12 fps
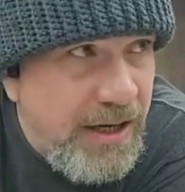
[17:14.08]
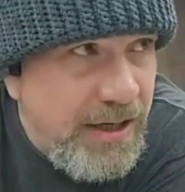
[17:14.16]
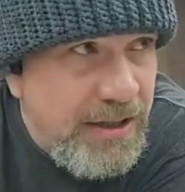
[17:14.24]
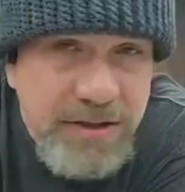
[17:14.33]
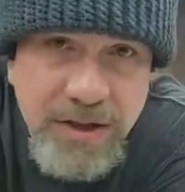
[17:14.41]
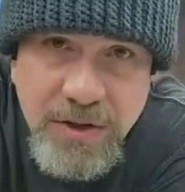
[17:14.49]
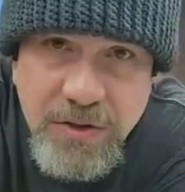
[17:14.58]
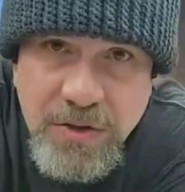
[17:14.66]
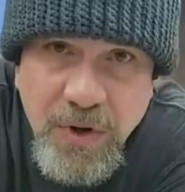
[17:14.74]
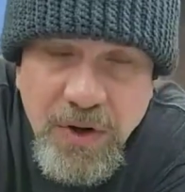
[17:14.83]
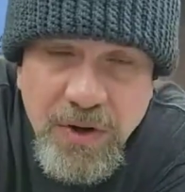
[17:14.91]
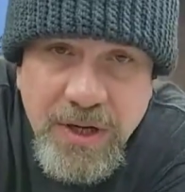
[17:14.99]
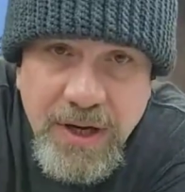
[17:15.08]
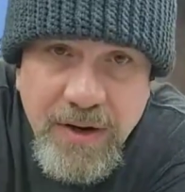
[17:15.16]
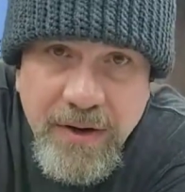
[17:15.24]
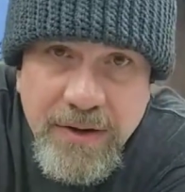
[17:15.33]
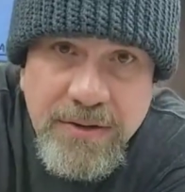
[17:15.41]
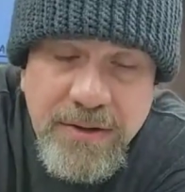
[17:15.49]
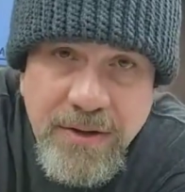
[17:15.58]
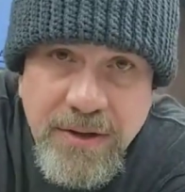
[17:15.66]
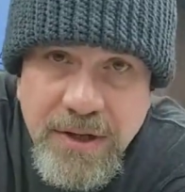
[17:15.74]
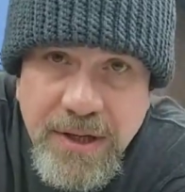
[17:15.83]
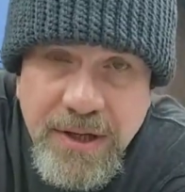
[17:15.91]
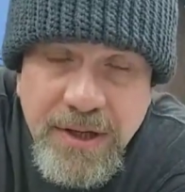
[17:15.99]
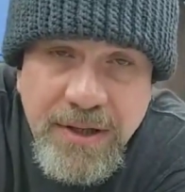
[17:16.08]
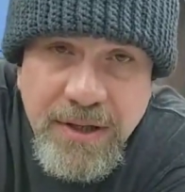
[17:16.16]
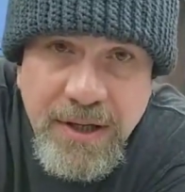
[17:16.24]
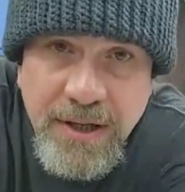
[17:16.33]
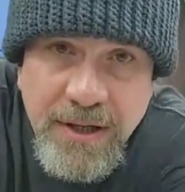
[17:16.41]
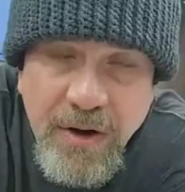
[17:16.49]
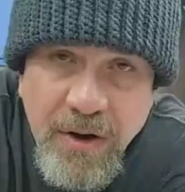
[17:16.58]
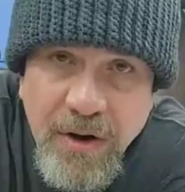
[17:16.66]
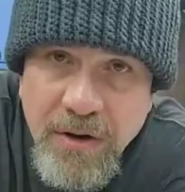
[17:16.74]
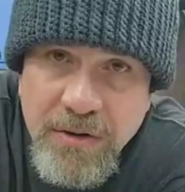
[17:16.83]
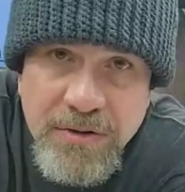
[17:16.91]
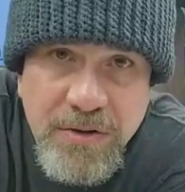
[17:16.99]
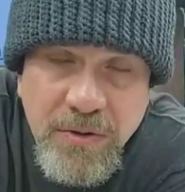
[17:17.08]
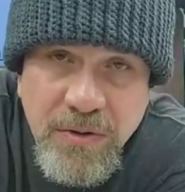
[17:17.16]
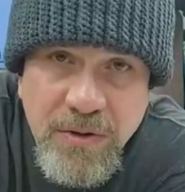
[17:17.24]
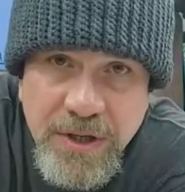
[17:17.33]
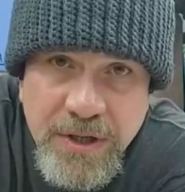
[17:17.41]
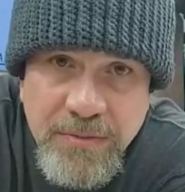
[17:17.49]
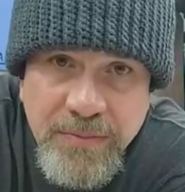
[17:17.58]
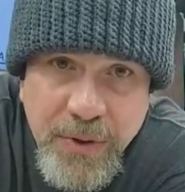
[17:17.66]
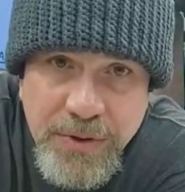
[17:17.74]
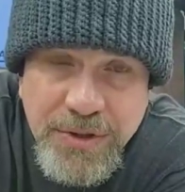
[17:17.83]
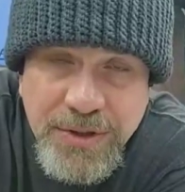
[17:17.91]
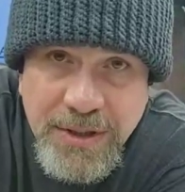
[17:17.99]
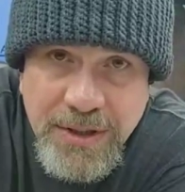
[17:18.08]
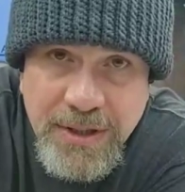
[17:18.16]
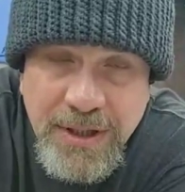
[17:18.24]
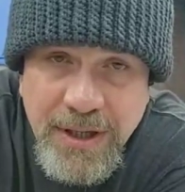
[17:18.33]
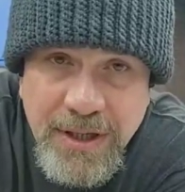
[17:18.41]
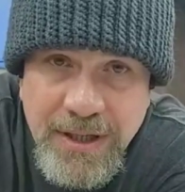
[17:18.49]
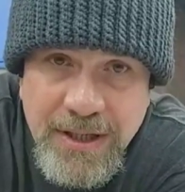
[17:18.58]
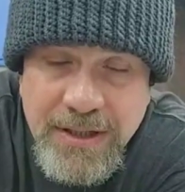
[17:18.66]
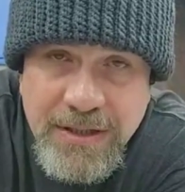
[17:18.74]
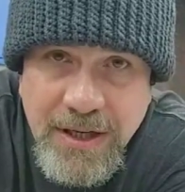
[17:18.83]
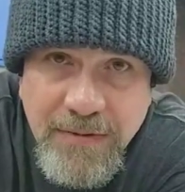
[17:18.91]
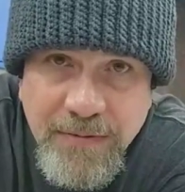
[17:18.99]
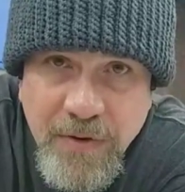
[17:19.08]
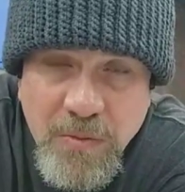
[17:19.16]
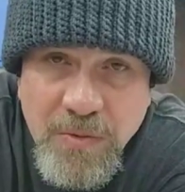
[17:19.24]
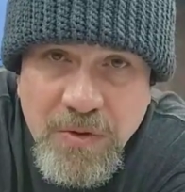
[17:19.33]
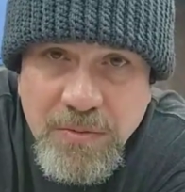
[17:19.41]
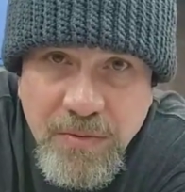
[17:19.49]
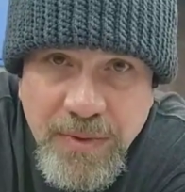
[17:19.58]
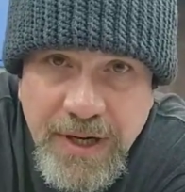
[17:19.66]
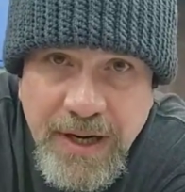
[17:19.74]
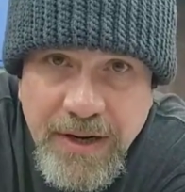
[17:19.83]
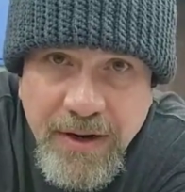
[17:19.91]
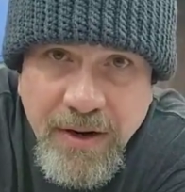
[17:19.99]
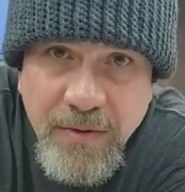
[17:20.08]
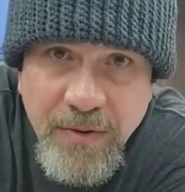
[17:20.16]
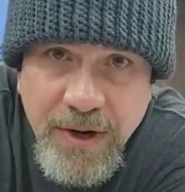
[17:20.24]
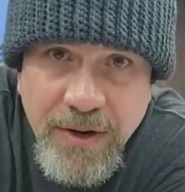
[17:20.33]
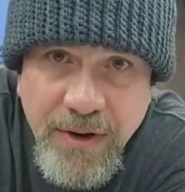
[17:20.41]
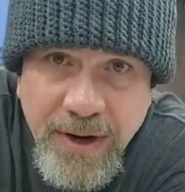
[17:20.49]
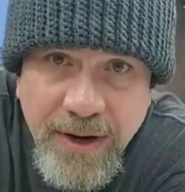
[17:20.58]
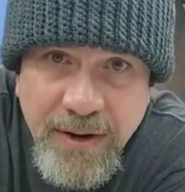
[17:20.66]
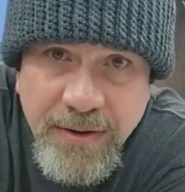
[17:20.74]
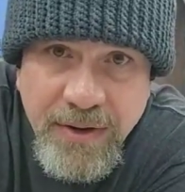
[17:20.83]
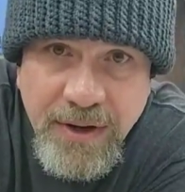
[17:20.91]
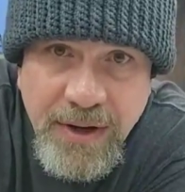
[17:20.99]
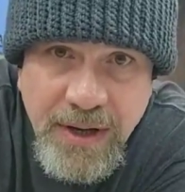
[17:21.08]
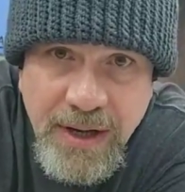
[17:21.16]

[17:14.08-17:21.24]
no small character in art or in person. He is a formidable man all the way around.